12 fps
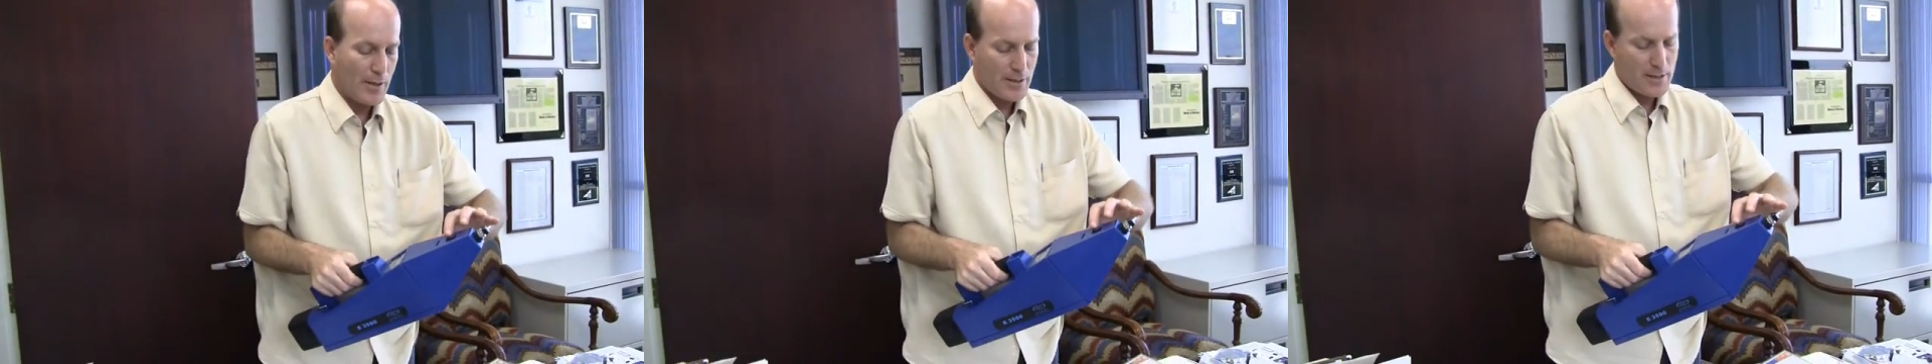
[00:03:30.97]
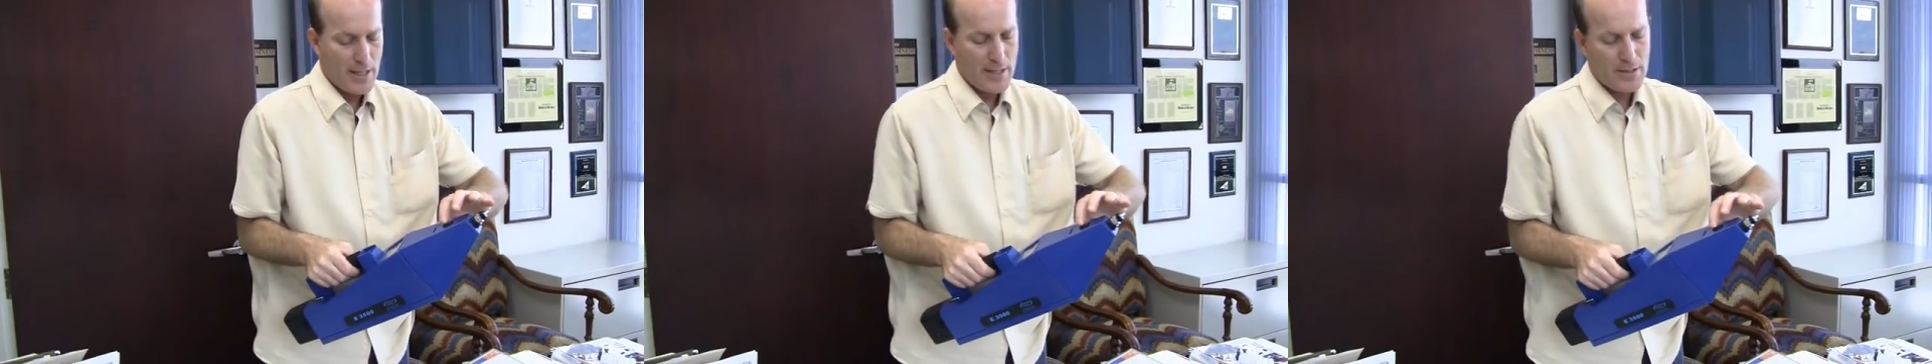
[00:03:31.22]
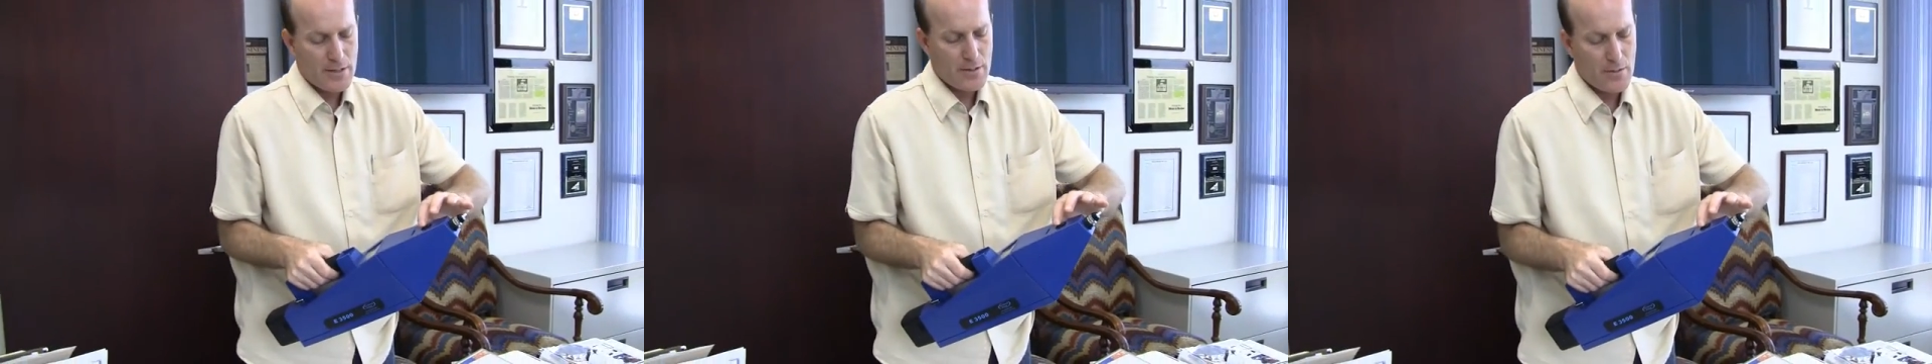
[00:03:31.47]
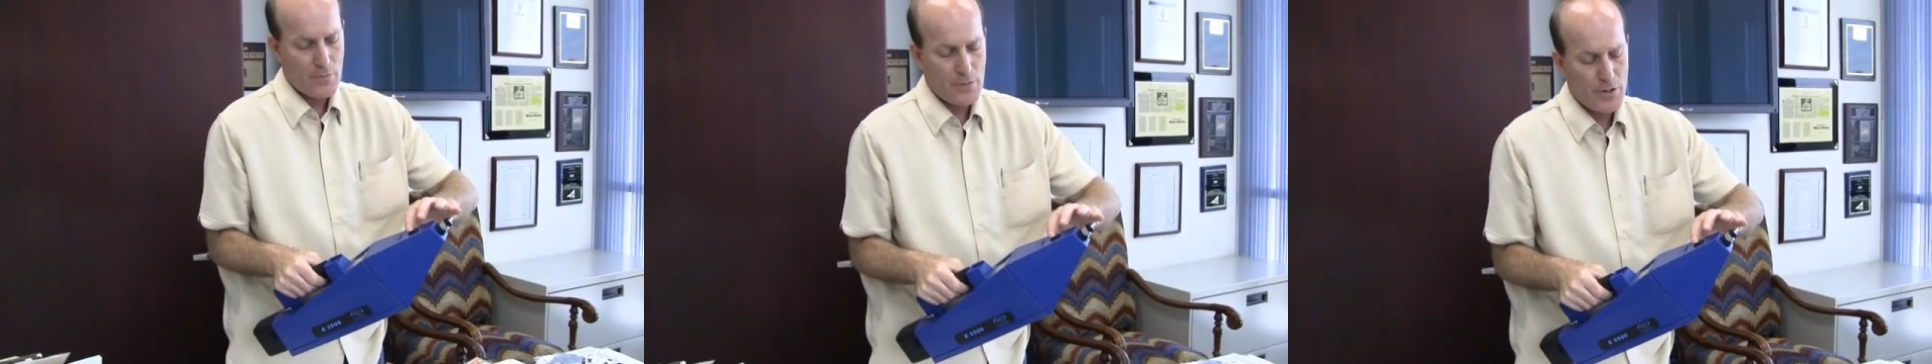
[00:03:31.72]
And it takes,
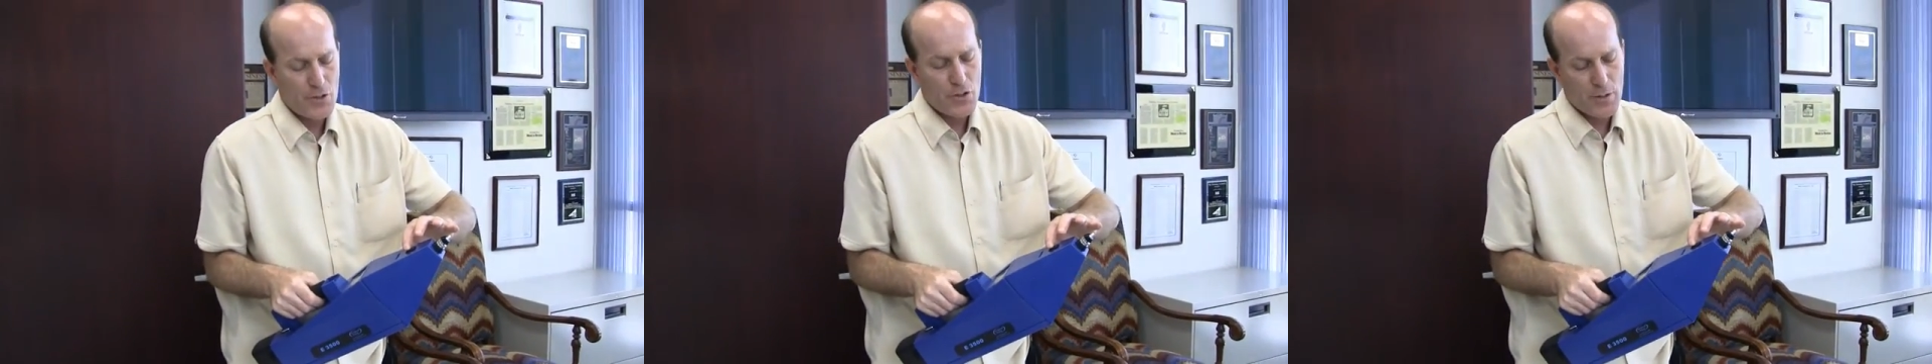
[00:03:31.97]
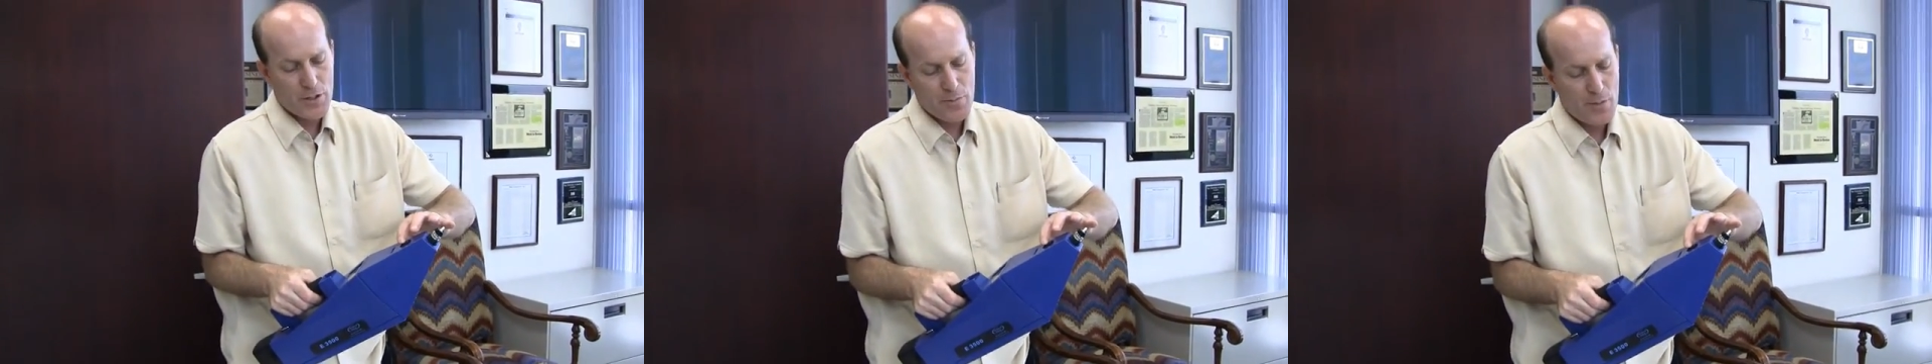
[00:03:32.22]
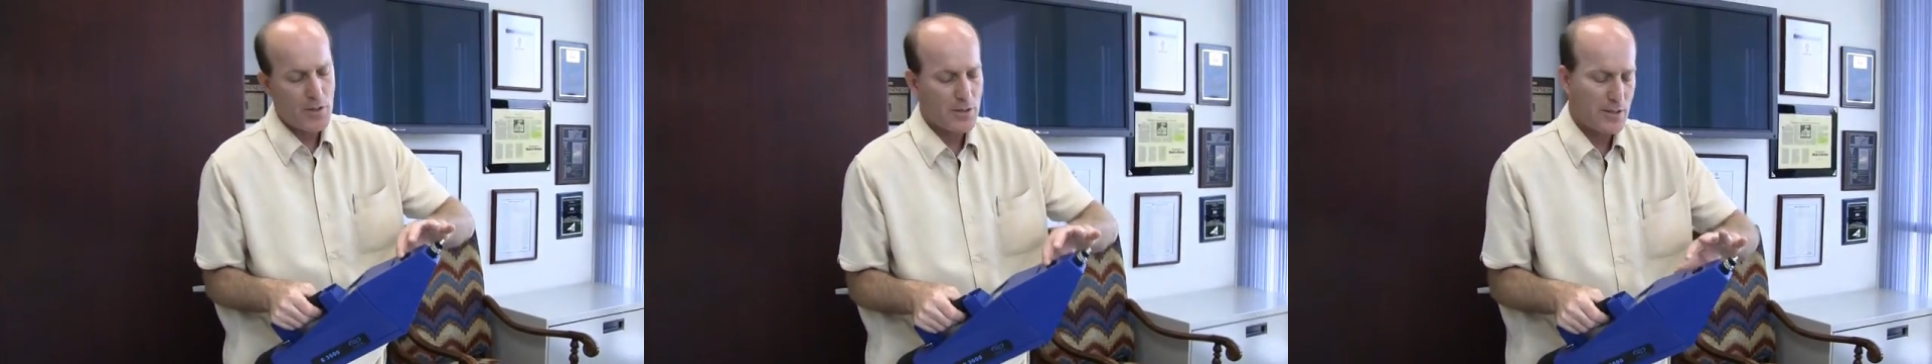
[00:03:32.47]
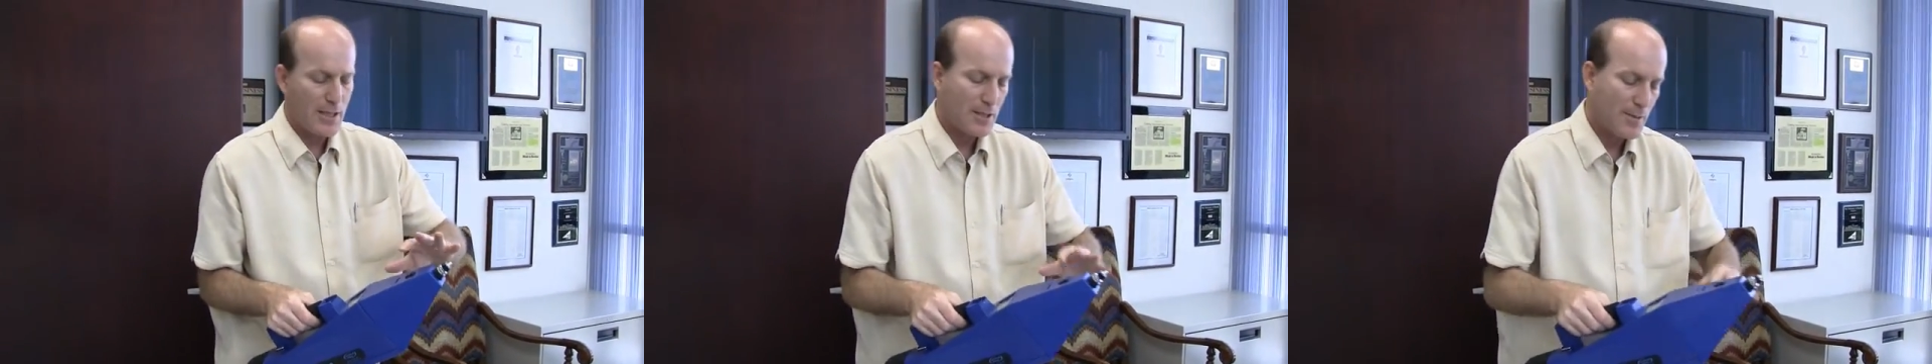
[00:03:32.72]
when you switch modes,
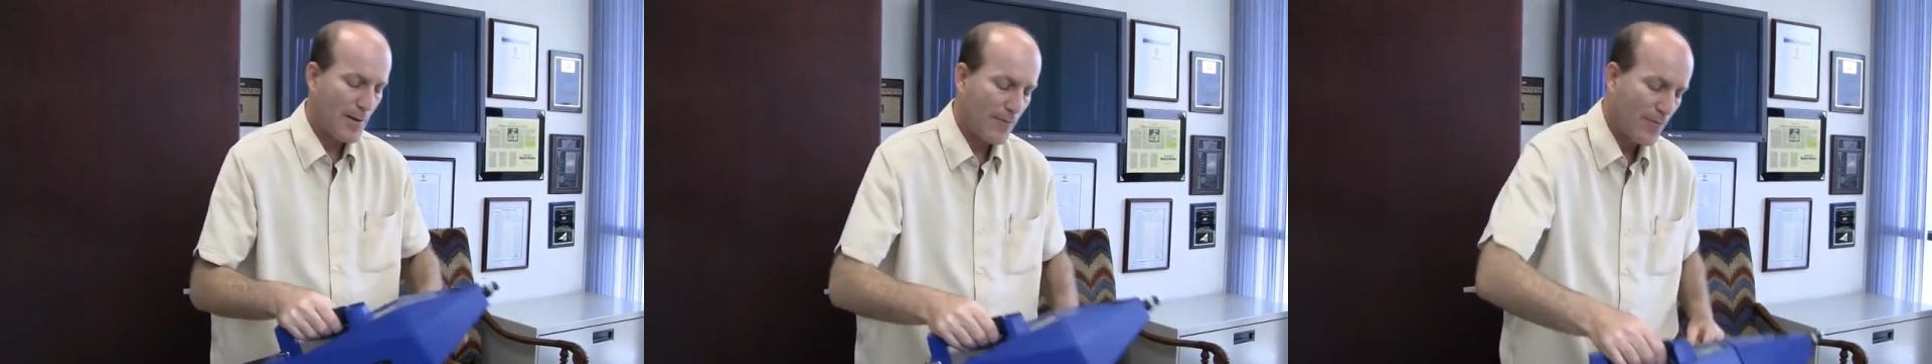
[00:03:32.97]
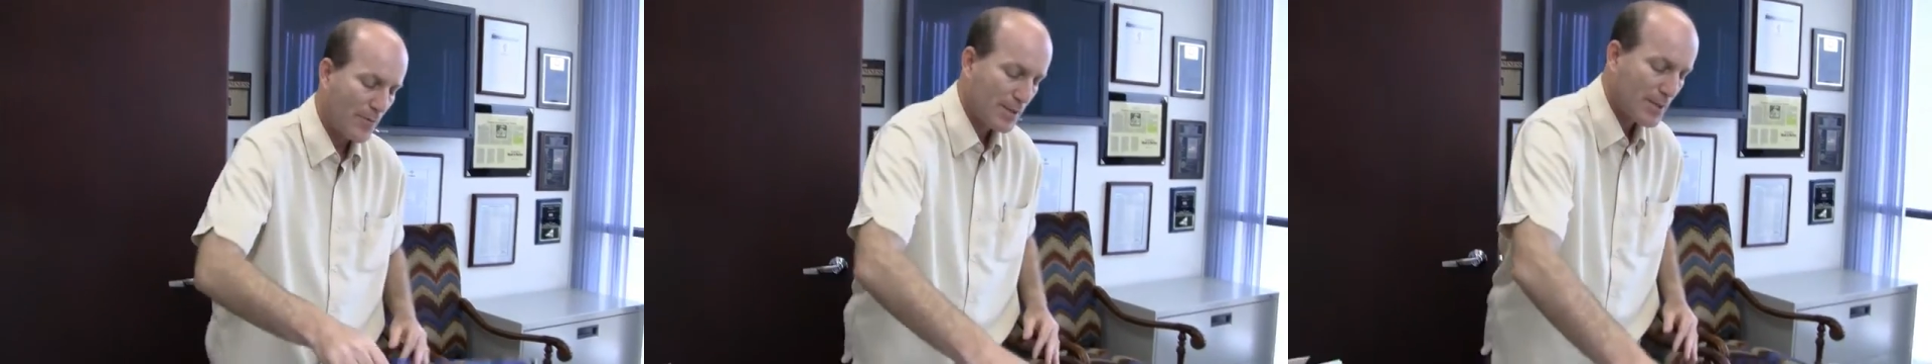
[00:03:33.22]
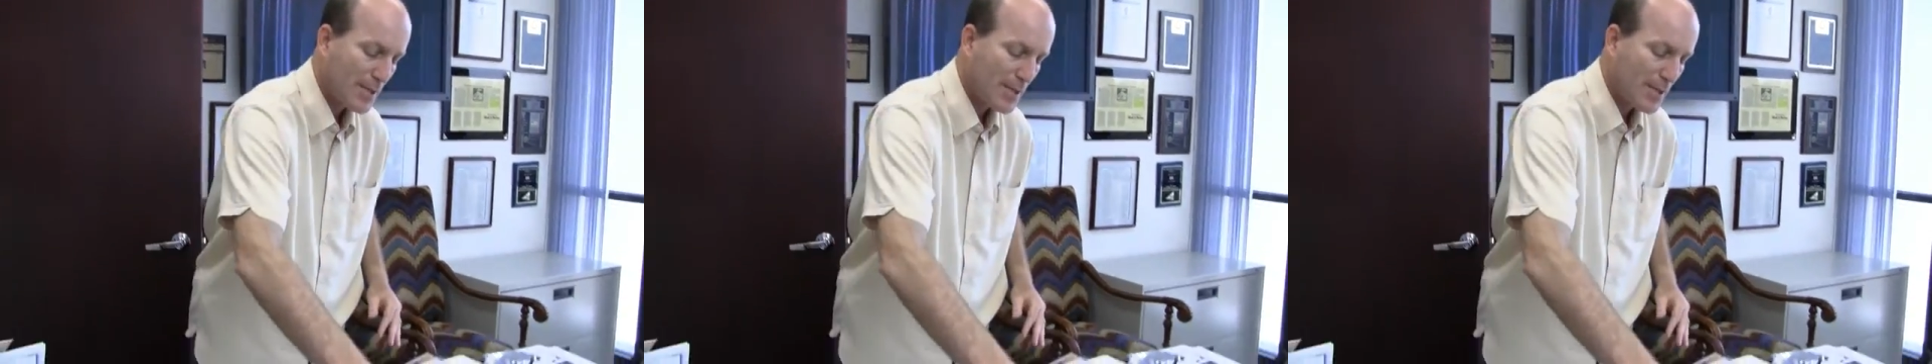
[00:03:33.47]
it takes about 40